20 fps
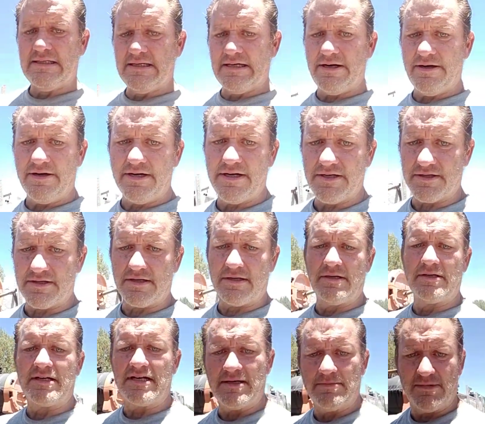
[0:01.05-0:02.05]
Here it is,
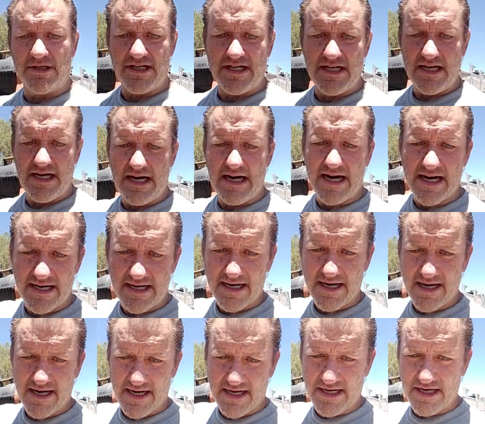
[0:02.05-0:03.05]
Tim Lee,
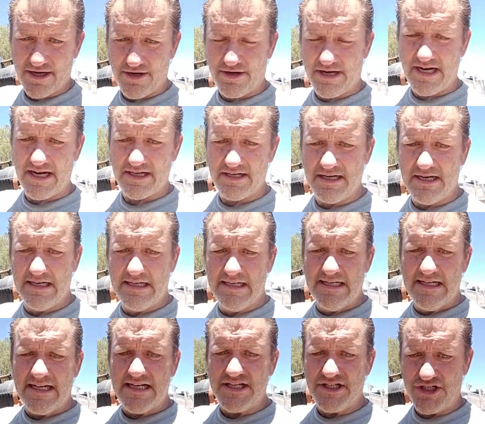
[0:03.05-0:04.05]
aka Gearhead
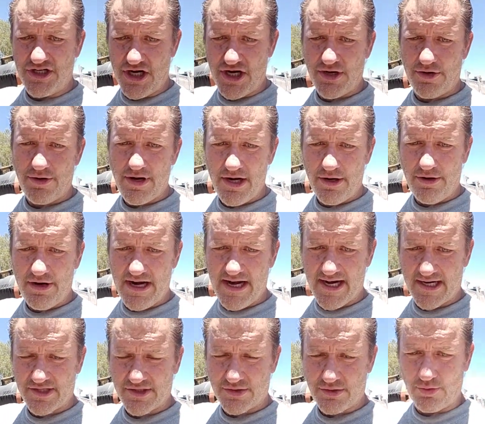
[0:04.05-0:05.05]
Generator
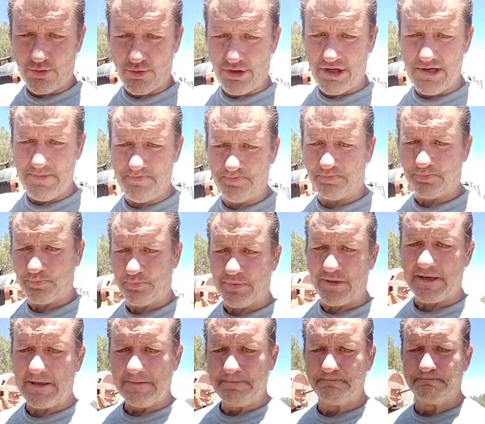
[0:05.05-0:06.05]
X story.
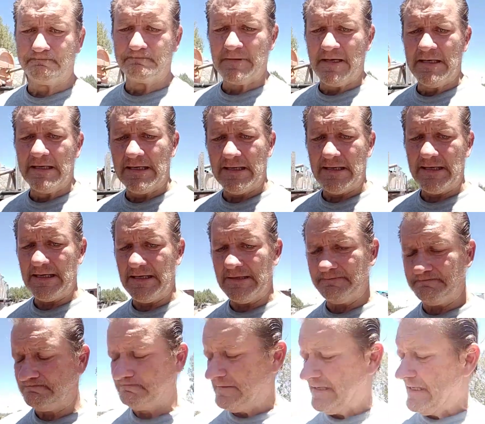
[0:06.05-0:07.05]
Alright,
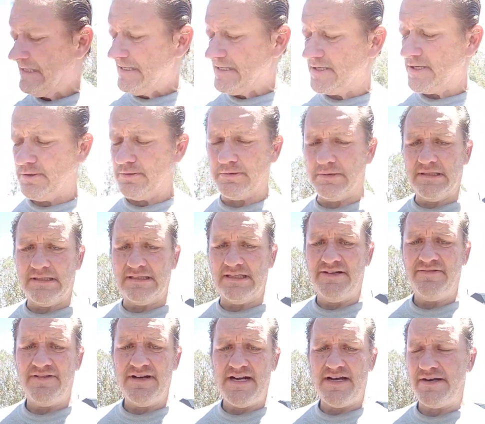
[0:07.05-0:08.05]
so
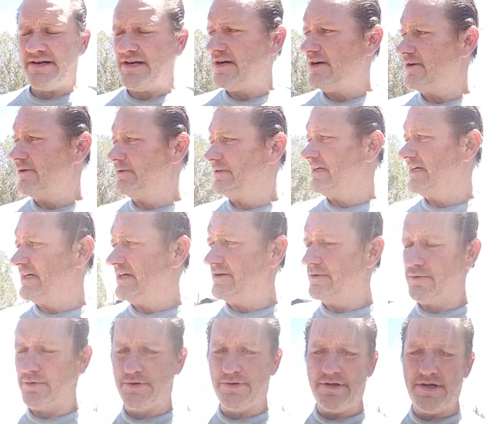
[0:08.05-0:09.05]
living out here
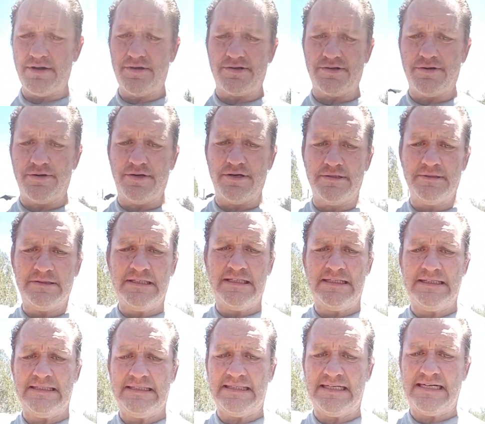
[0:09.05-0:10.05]
in northern Arizona,
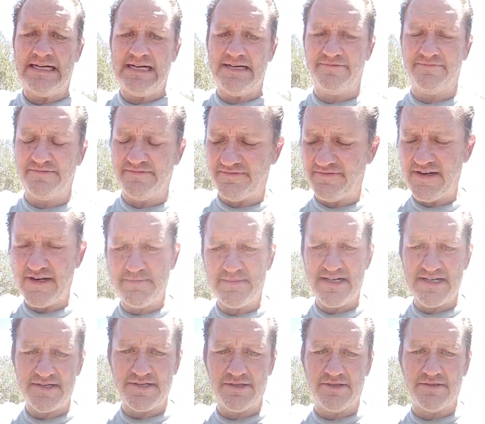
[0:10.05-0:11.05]
I have found
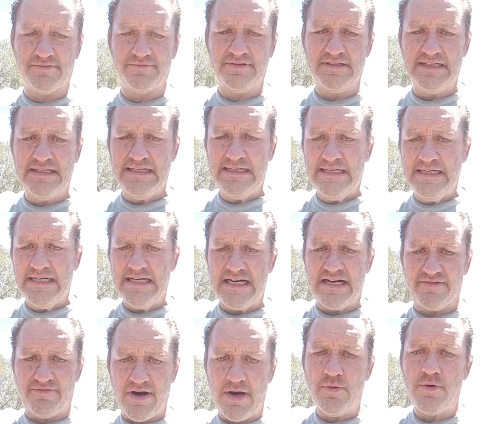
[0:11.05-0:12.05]
myself,
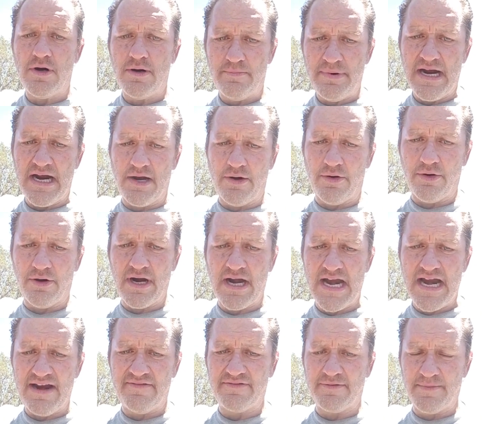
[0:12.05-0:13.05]
if I want power,
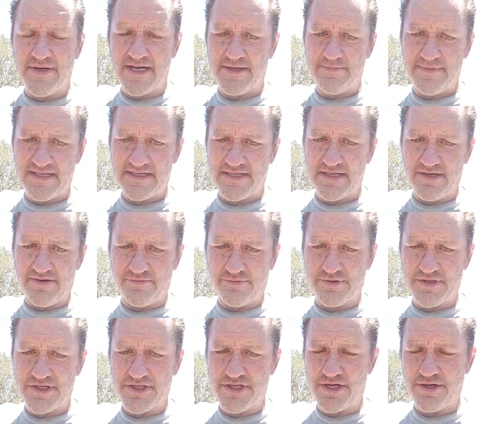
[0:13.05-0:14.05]
I have to make it myself
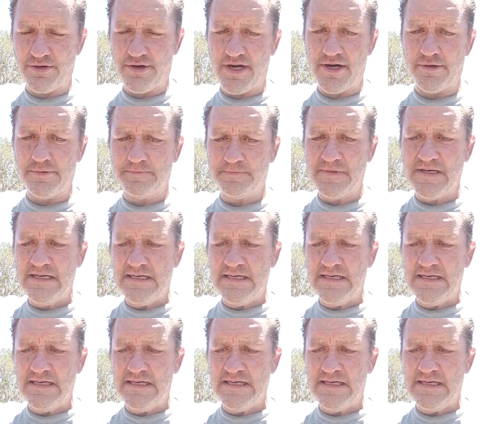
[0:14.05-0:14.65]
with a generator.